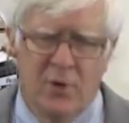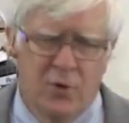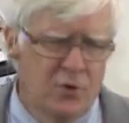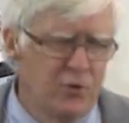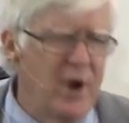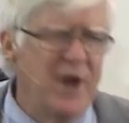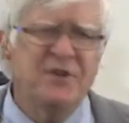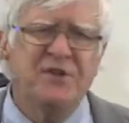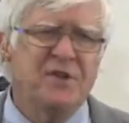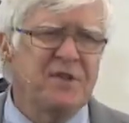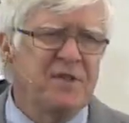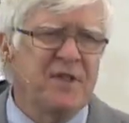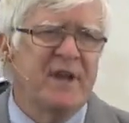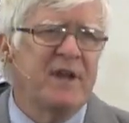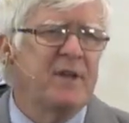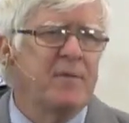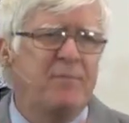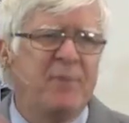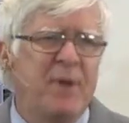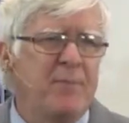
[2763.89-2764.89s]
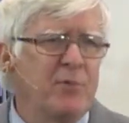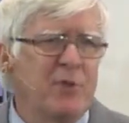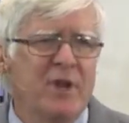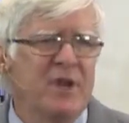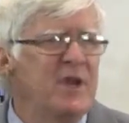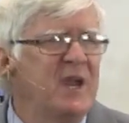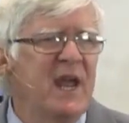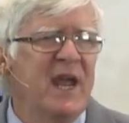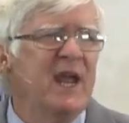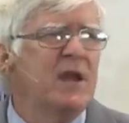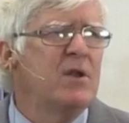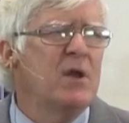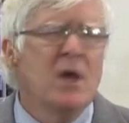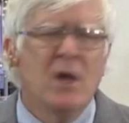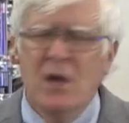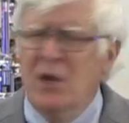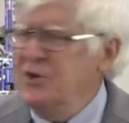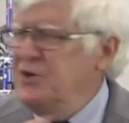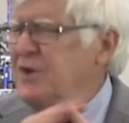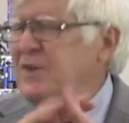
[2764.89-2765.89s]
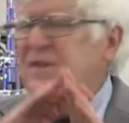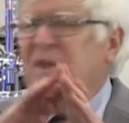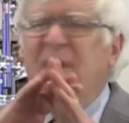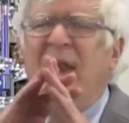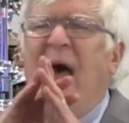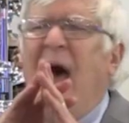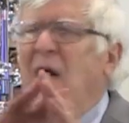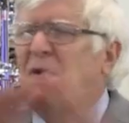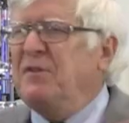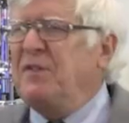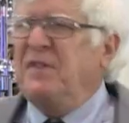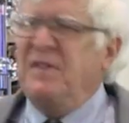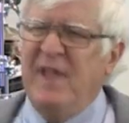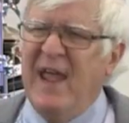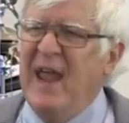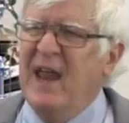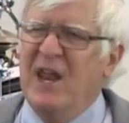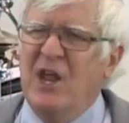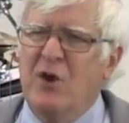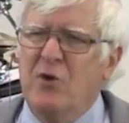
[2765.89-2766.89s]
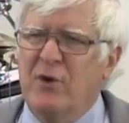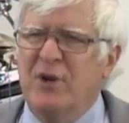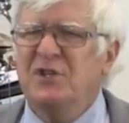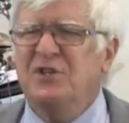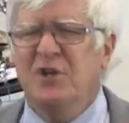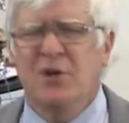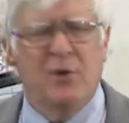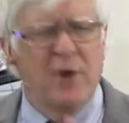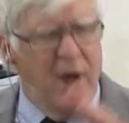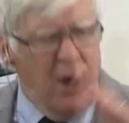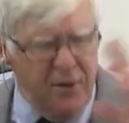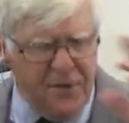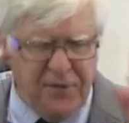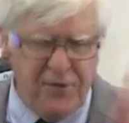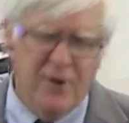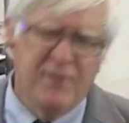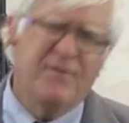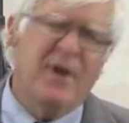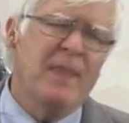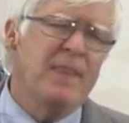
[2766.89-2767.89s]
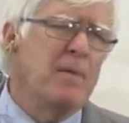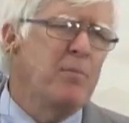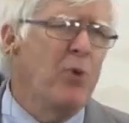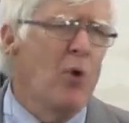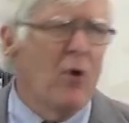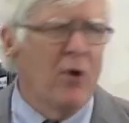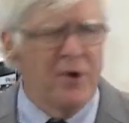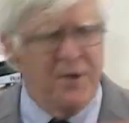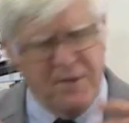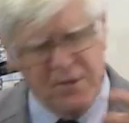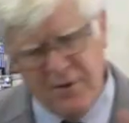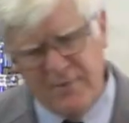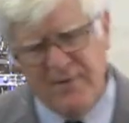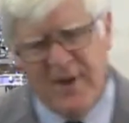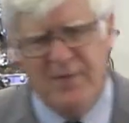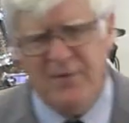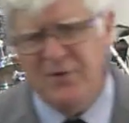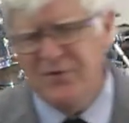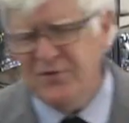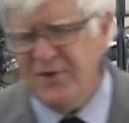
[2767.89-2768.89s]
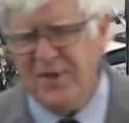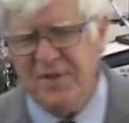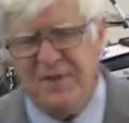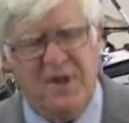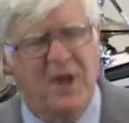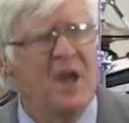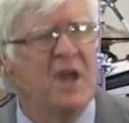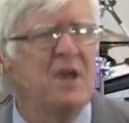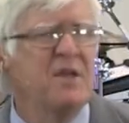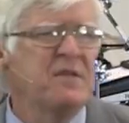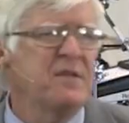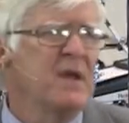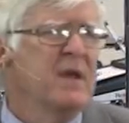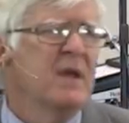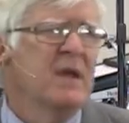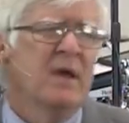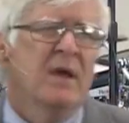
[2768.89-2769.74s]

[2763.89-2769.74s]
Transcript: graciously to people in need, just an outstanding Christian, served on the board, served on the trustees.